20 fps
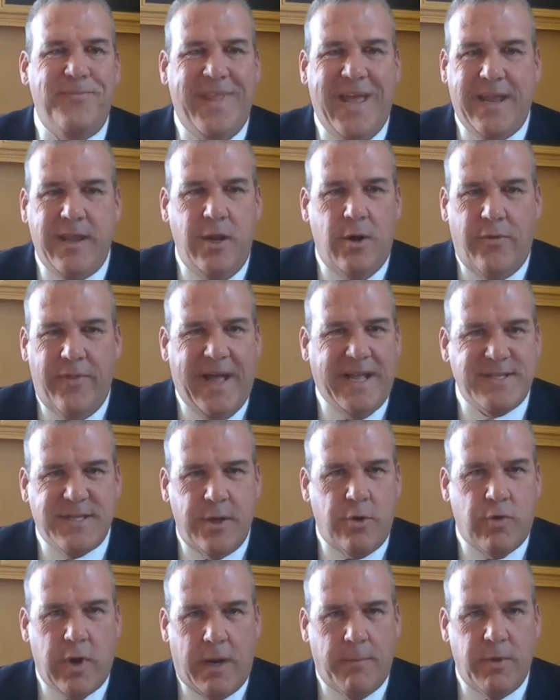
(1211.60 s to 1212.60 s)
that's
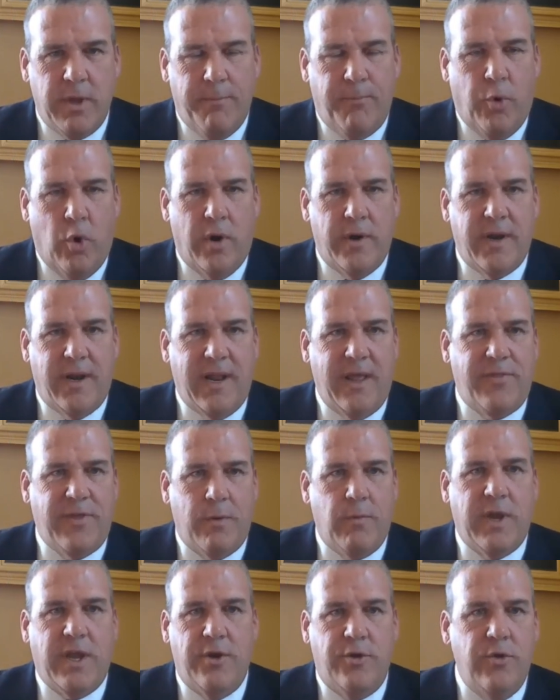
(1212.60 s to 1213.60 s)
incredibly important. And I
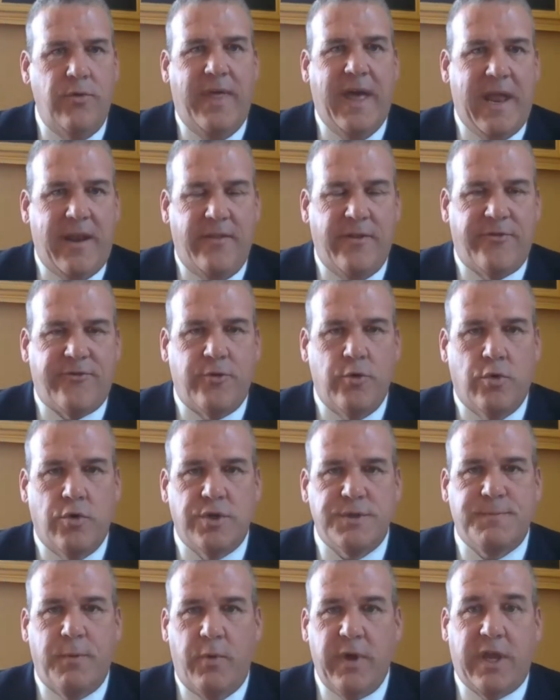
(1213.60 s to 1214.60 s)
think we can do that in the
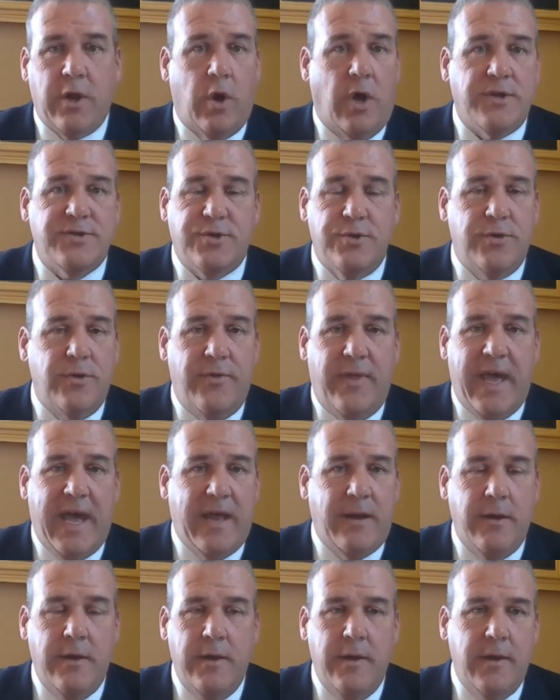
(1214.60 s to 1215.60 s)
schools, but we can also do
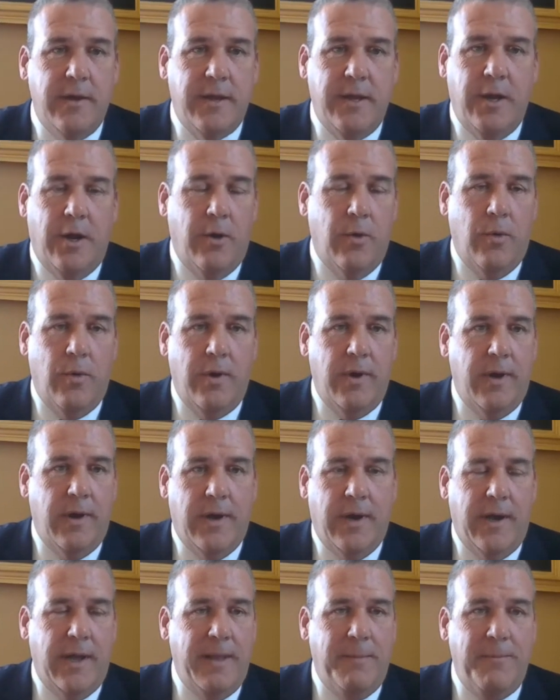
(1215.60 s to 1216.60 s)
that,
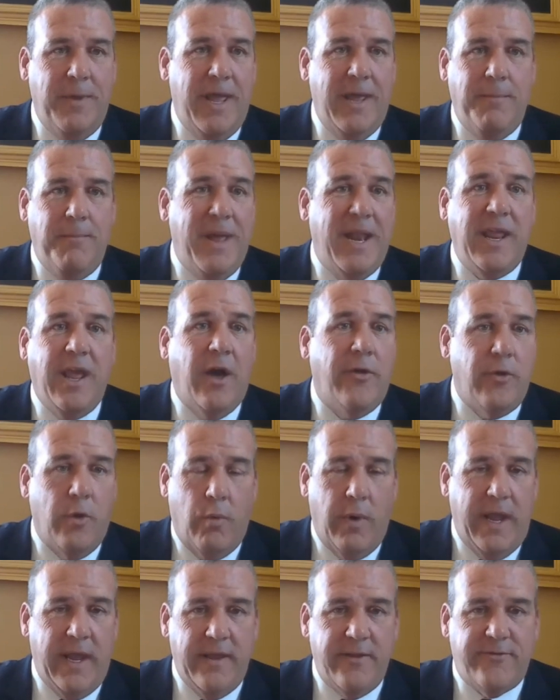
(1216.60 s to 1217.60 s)
in many other
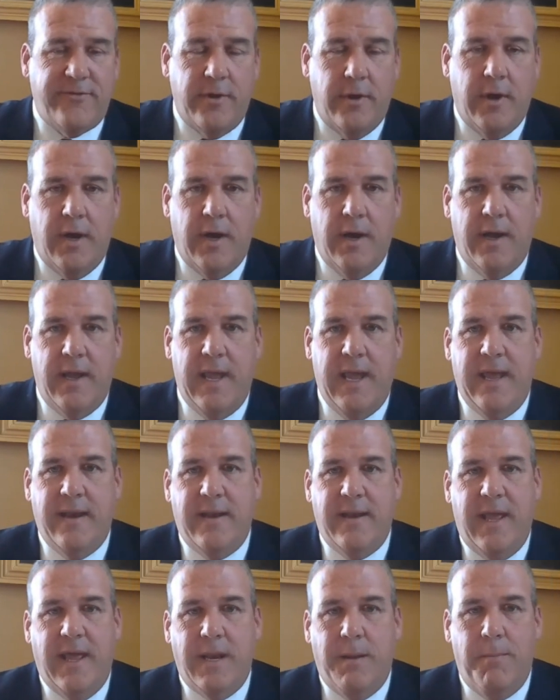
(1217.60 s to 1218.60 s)
ways
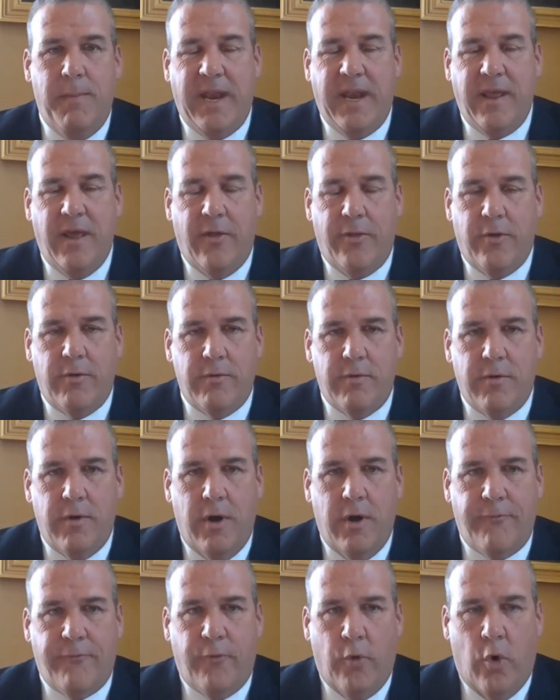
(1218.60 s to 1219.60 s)
and in many other
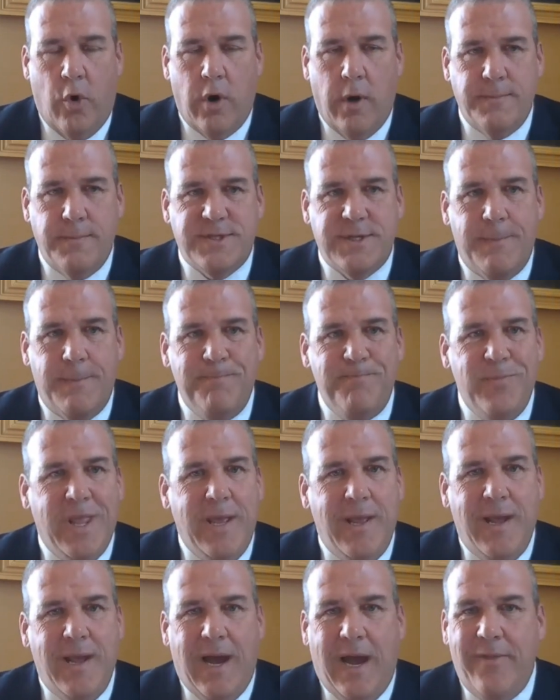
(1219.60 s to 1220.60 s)
forums.
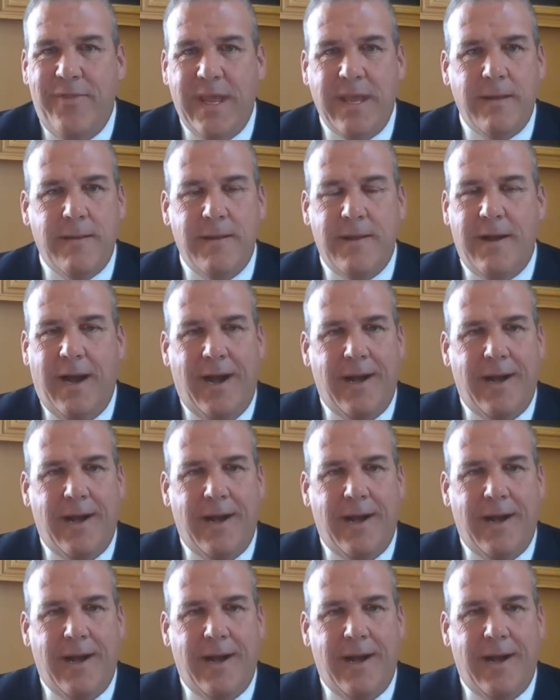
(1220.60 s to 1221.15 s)
I think